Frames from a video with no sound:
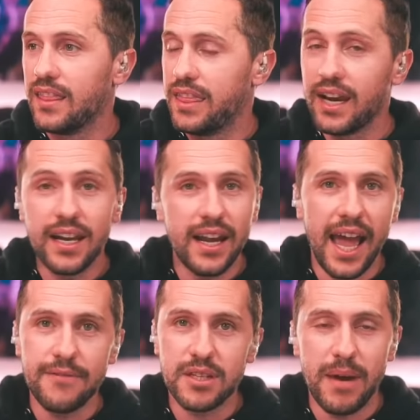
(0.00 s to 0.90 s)
they're gonna
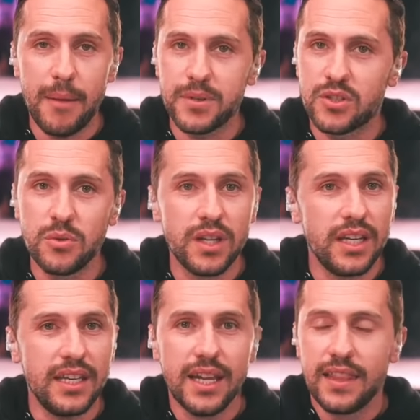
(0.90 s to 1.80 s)
have some
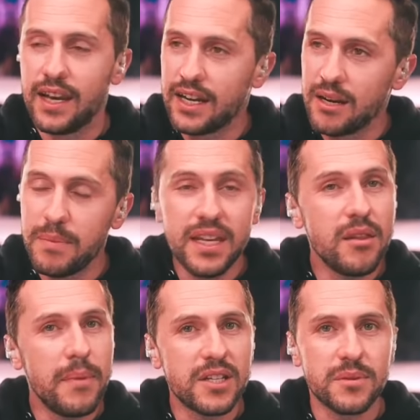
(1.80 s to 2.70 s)
opportunity. They're gonna be in
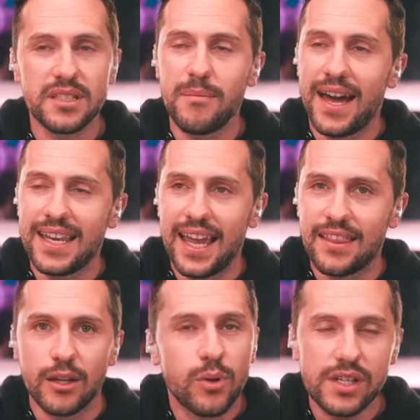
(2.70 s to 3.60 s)
the mix with somebody,
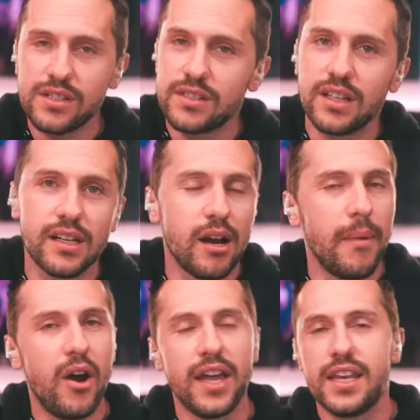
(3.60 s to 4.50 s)
and the Christians are gonna come
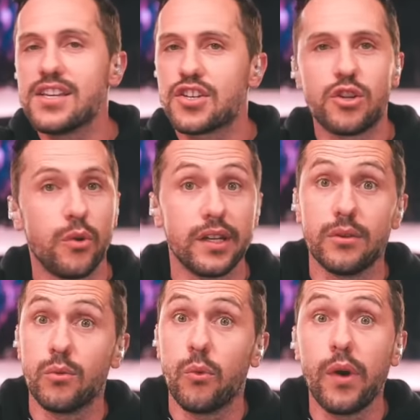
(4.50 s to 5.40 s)
out, and it's just gonna
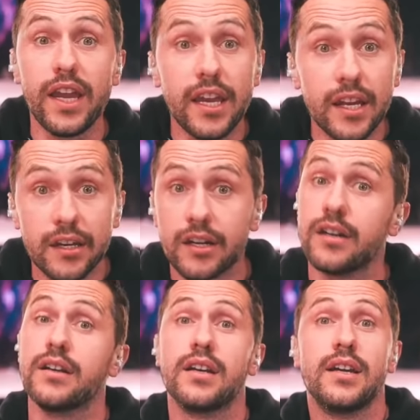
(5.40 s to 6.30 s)
get
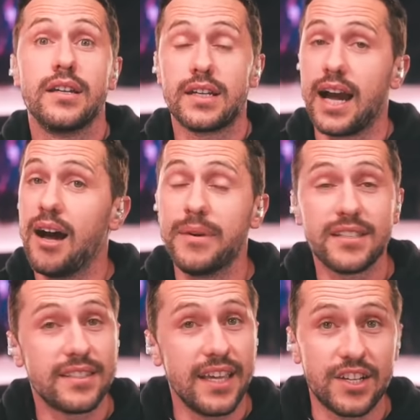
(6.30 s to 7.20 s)
weird. The
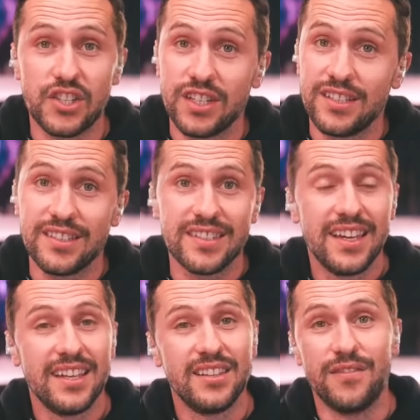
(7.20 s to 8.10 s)
comment sections,
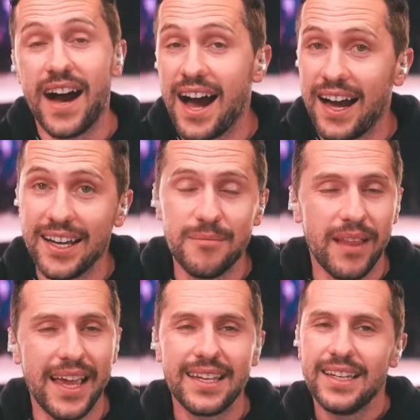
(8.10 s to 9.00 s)
the vibe,
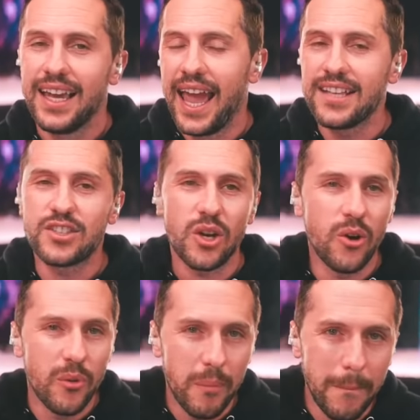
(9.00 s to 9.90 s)
like, and
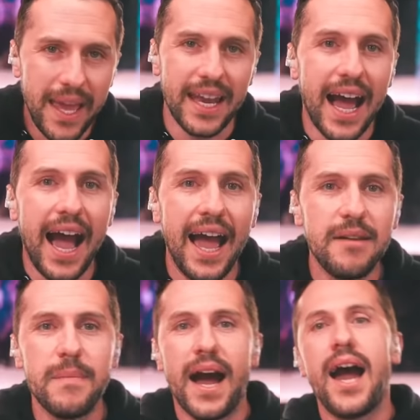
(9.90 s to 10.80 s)
so, man,
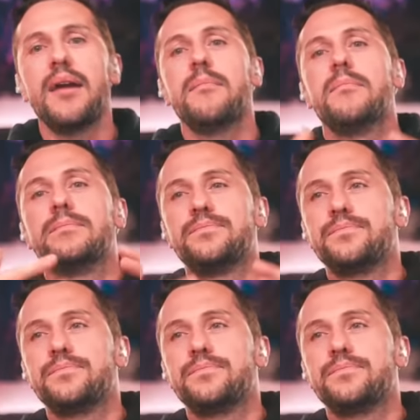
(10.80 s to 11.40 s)
I'm I'm